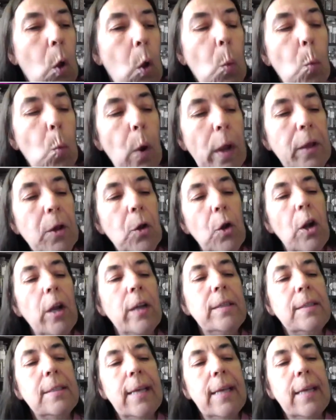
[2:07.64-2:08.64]
What
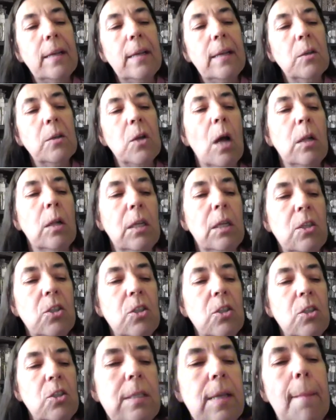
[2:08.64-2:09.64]
current
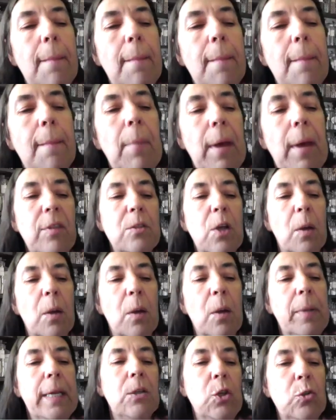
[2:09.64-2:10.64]
technologies and methods are
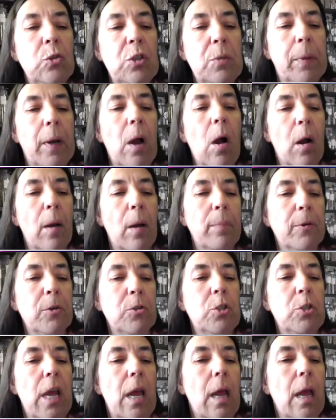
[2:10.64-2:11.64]
being used by
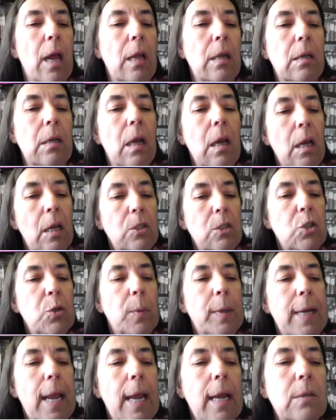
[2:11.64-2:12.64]
ArborGen to
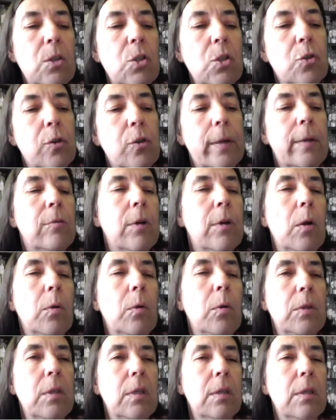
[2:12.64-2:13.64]
enhance tree
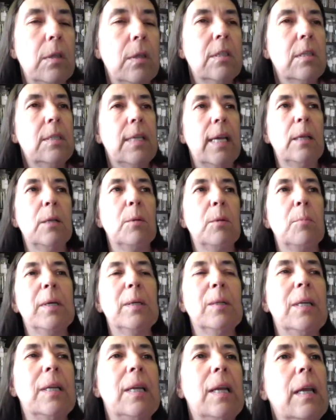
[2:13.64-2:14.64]
growth and
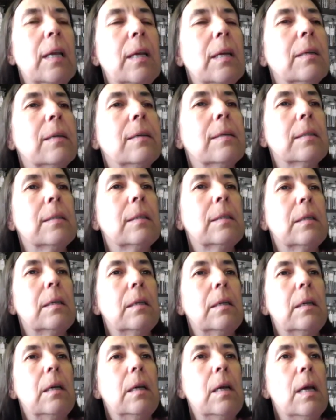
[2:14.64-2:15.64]
sustainability?
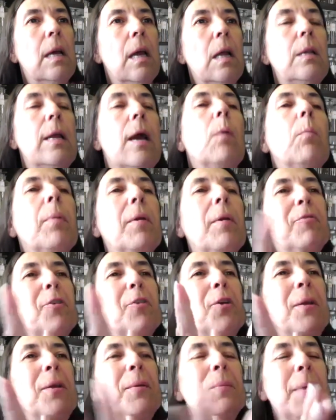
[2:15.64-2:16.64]
Now, before
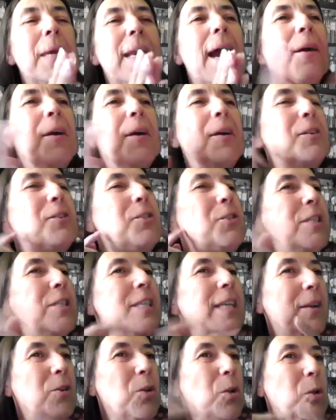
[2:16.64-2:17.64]
you begin, I heard you
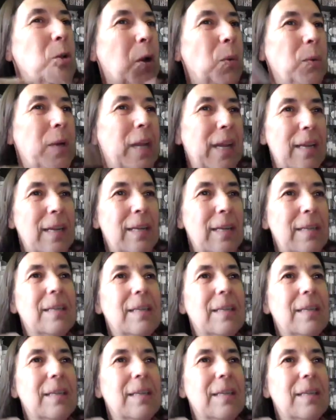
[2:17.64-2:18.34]
say cloning.